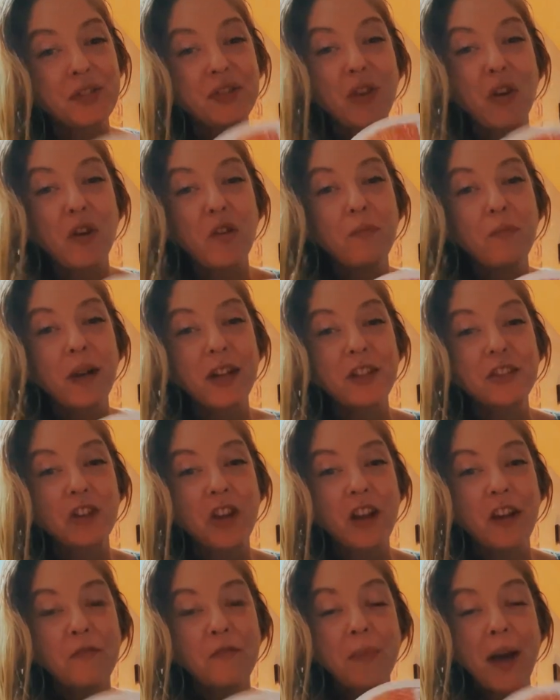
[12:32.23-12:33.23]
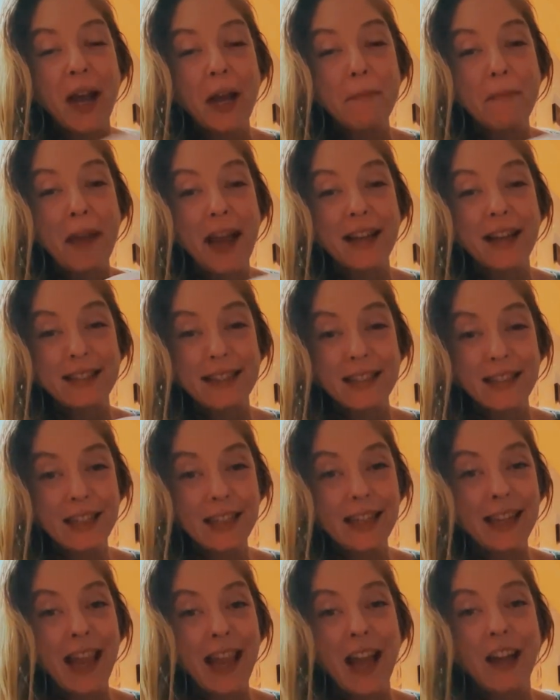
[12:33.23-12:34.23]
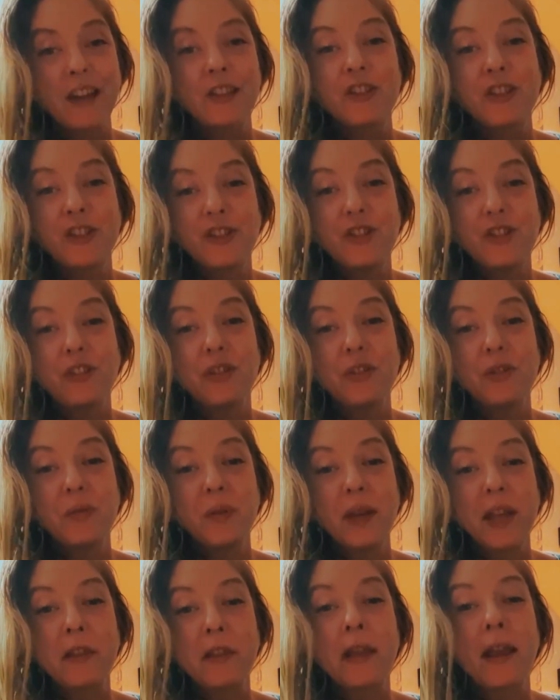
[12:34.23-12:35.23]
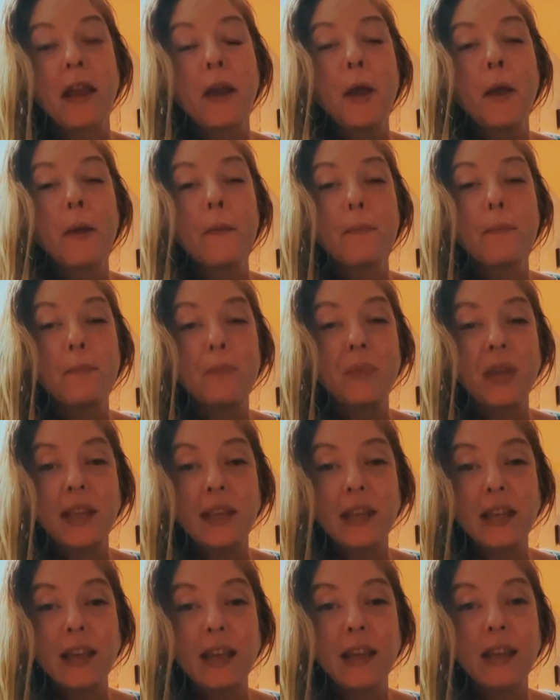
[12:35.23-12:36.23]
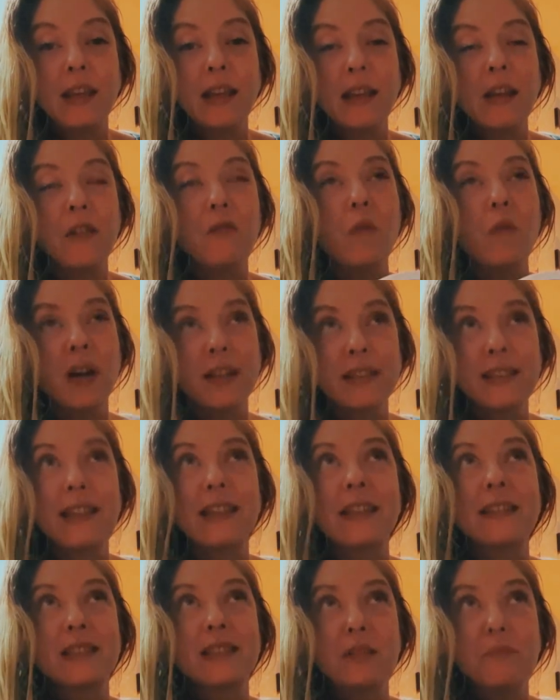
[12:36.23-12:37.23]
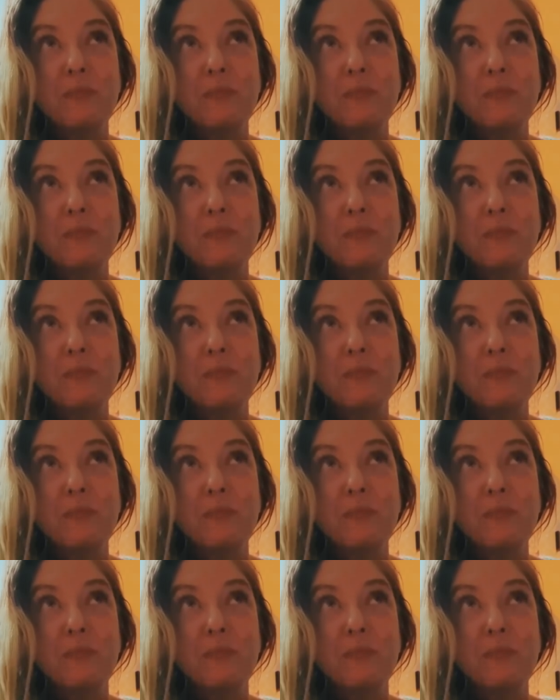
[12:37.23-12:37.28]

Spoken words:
so much of my masking had to do with wanting to